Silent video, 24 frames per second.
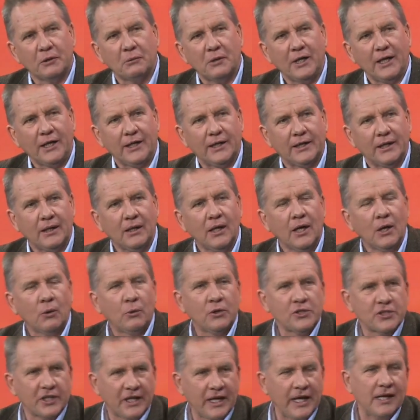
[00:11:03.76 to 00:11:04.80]
theoretically,
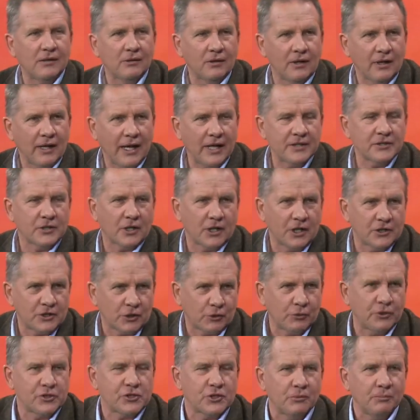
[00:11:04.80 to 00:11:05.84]
which again has a
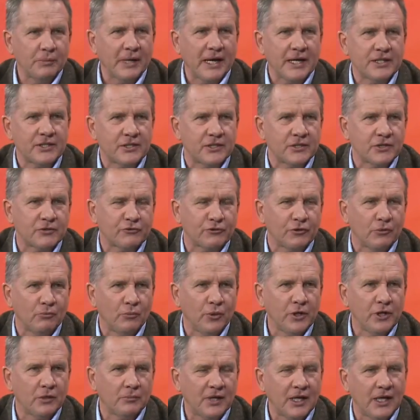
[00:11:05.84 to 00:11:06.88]
Christian basis from
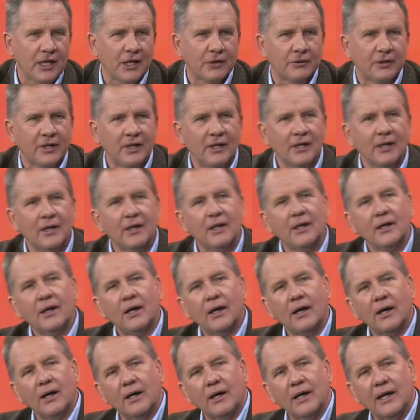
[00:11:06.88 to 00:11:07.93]
William Carey,
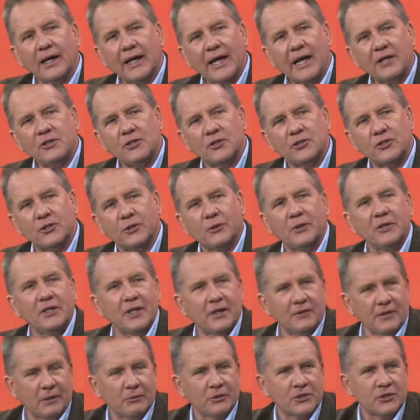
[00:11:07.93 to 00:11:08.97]
allowed you to, and
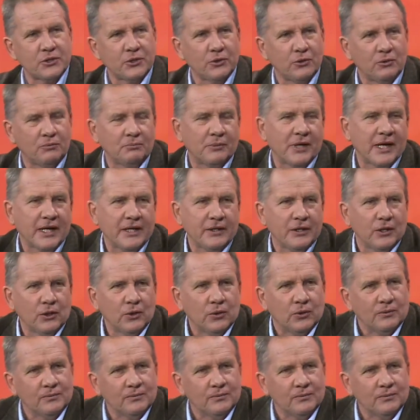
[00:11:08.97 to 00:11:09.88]
yet they were still breaking the law.